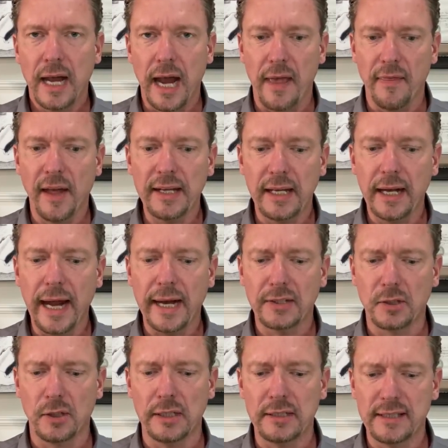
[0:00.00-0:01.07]
And they can
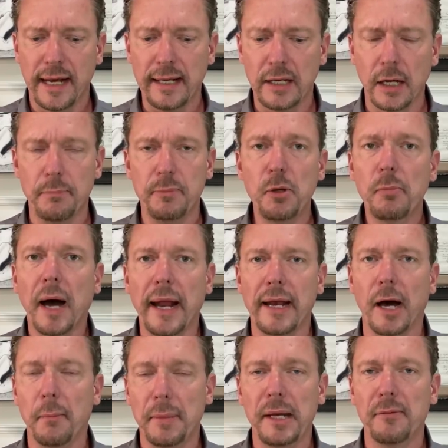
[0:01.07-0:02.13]
actually take up, you might
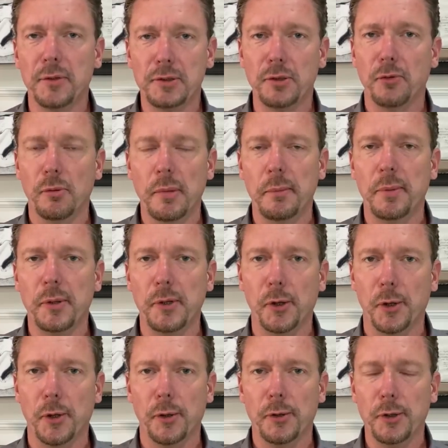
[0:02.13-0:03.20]
not be able to remember
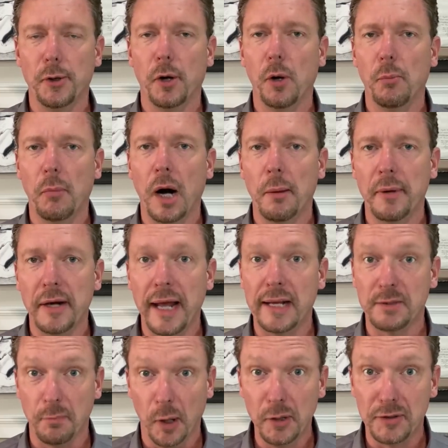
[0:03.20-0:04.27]
your own mom or
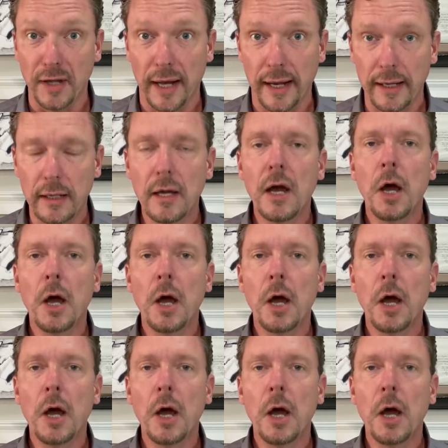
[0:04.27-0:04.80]
dad's birthday,